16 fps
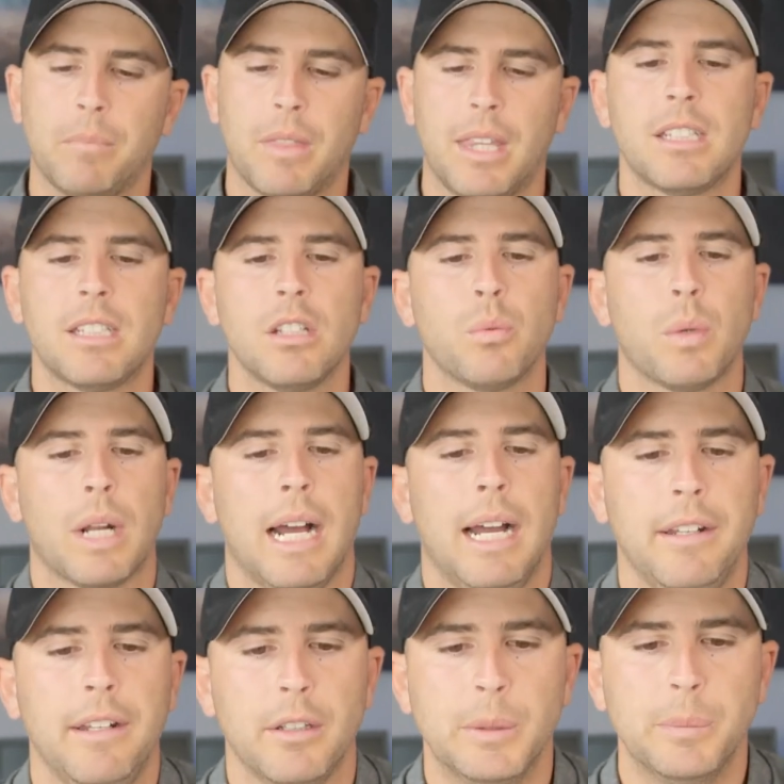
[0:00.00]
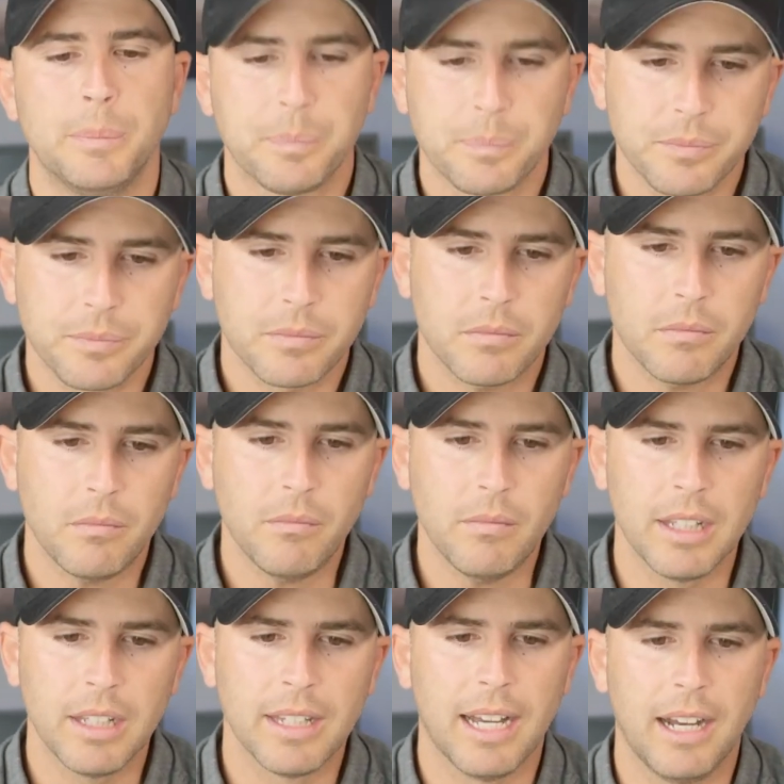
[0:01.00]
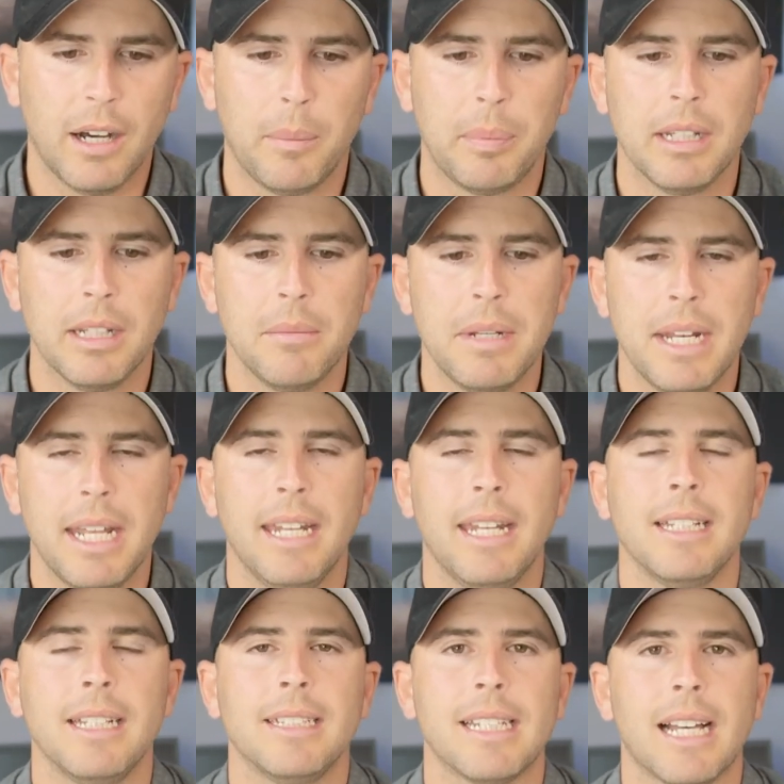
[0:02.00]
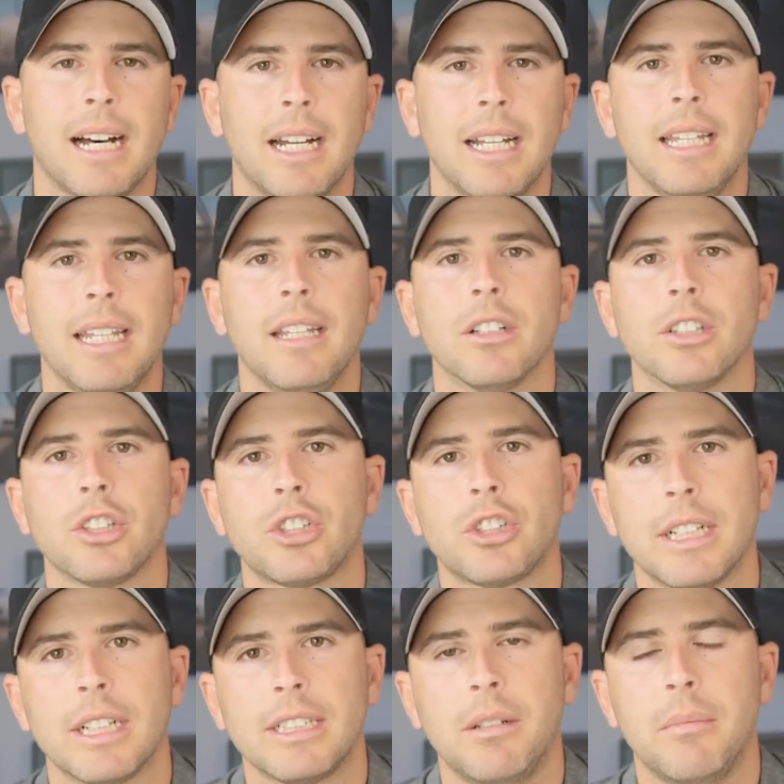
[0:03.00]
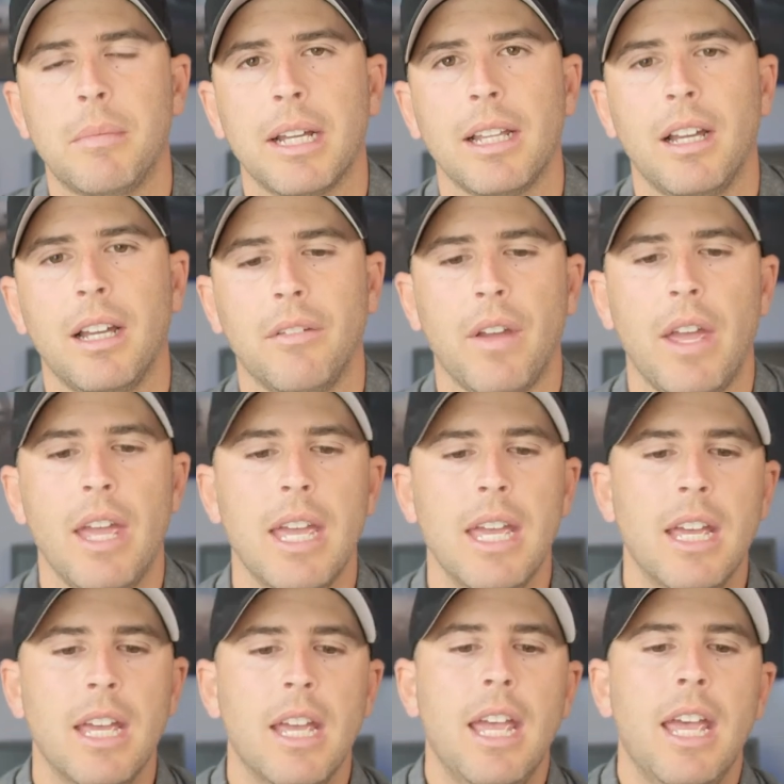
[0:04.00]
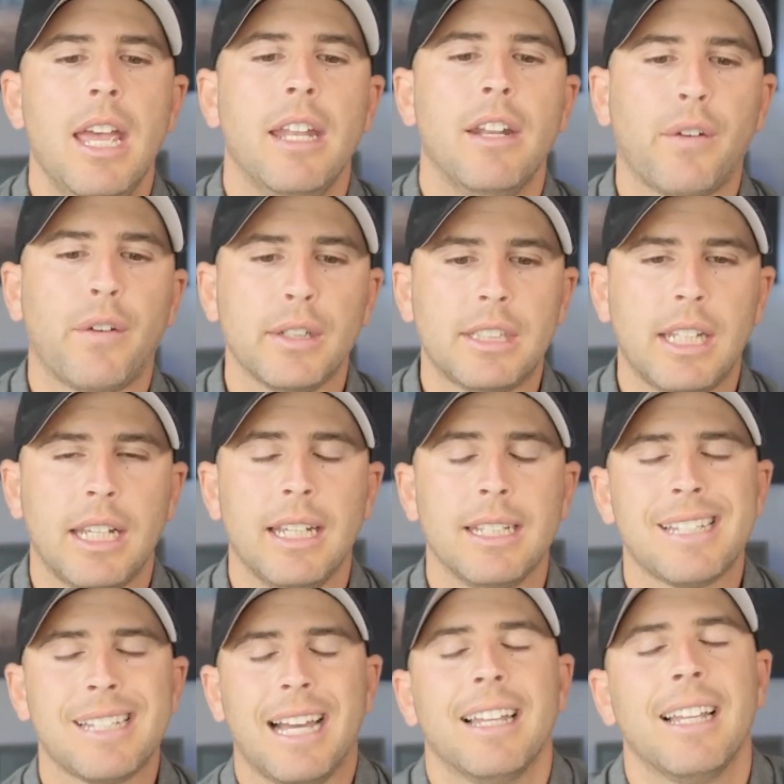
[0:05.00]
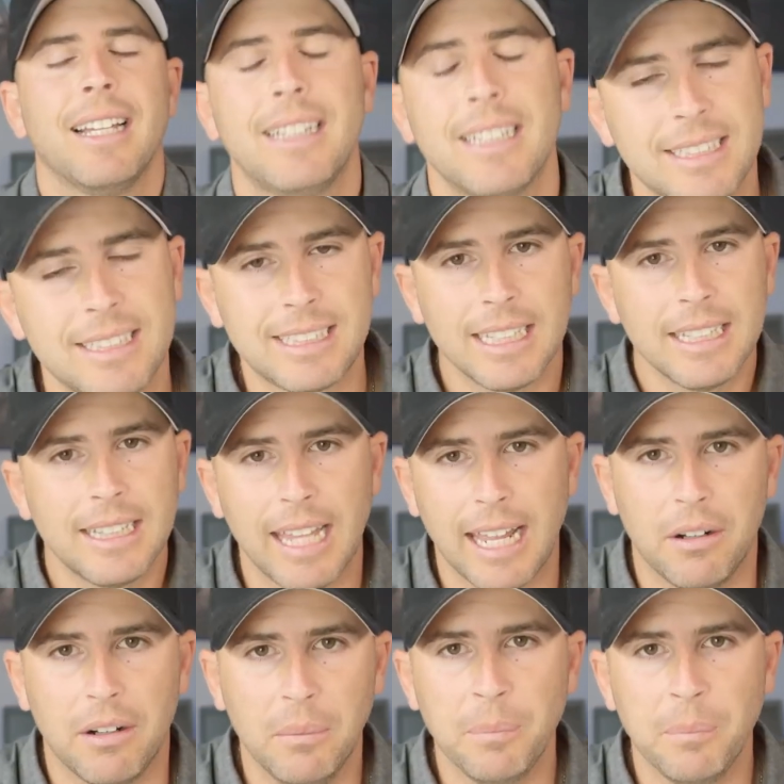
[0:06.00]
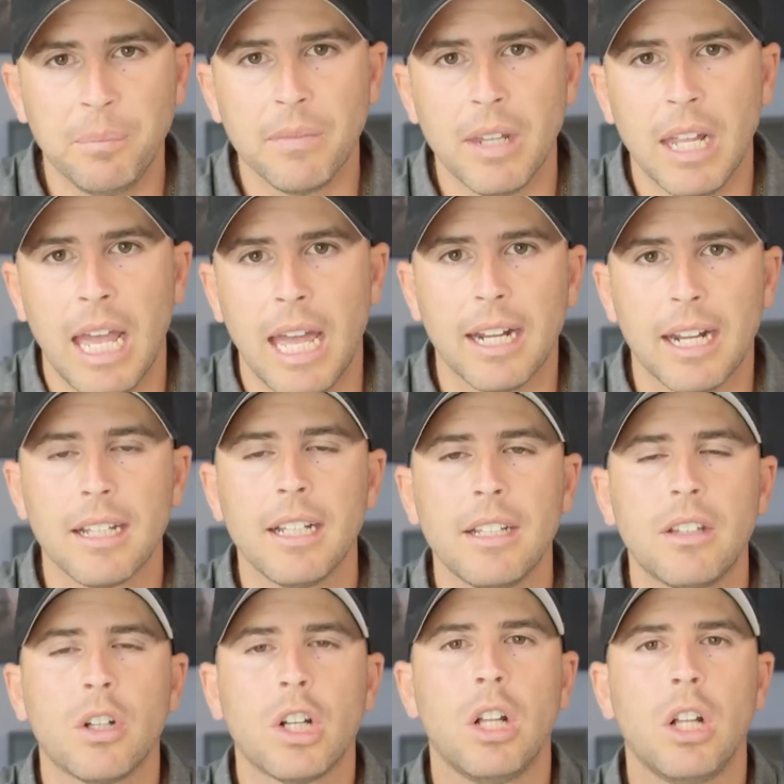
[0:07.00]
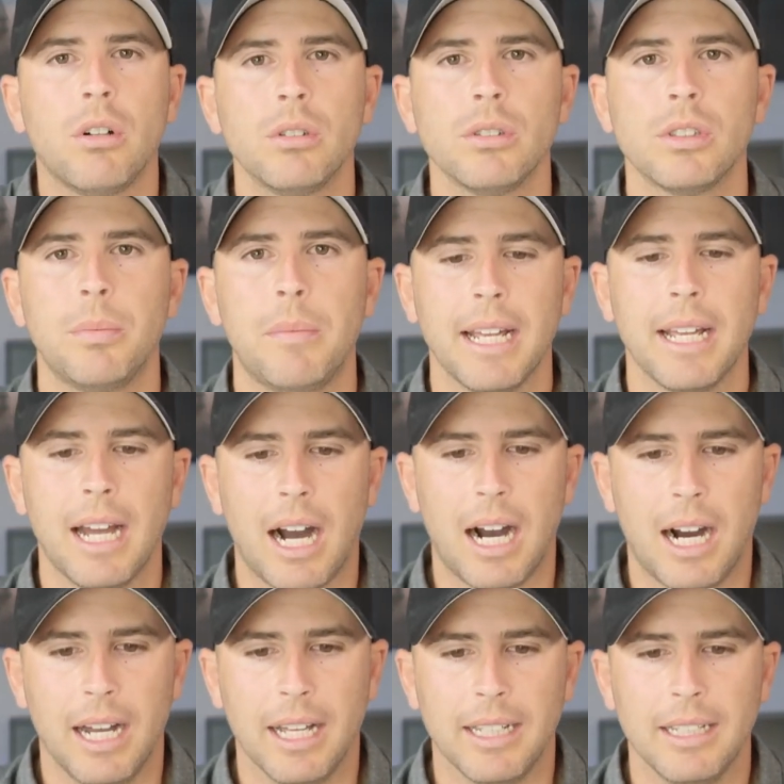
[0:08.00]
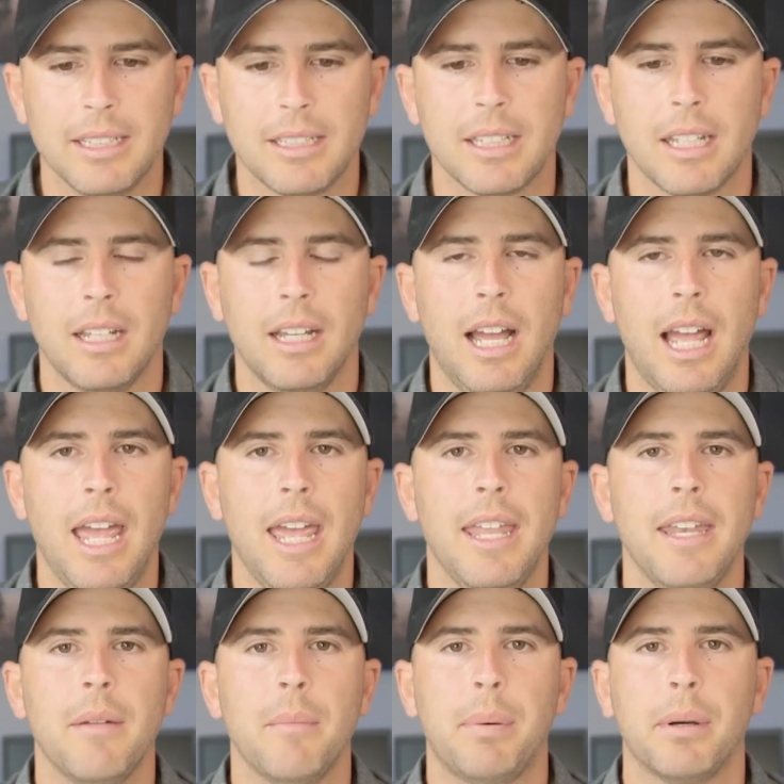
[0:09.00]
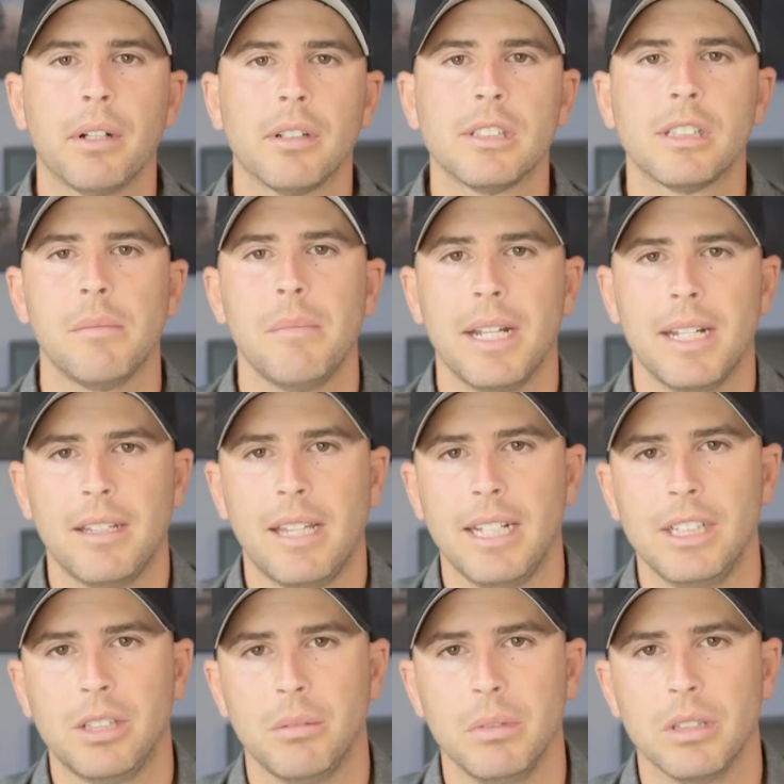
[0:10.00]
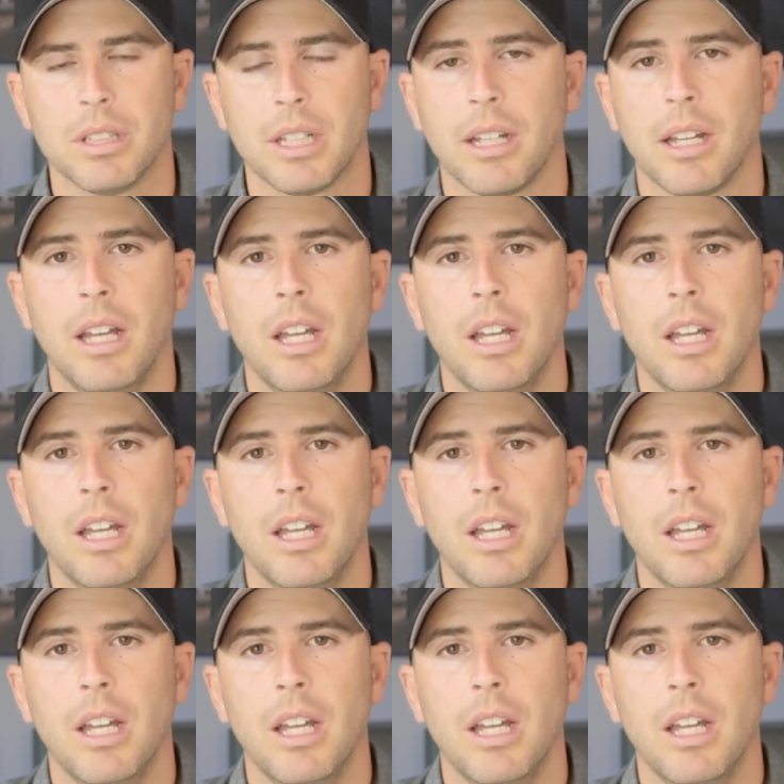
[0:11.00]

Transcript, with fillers: this is what I do to help eliminate anxiety or stress in my life. And the first thing is, I like to sit down and I like to close my eyes and put on some meditation music.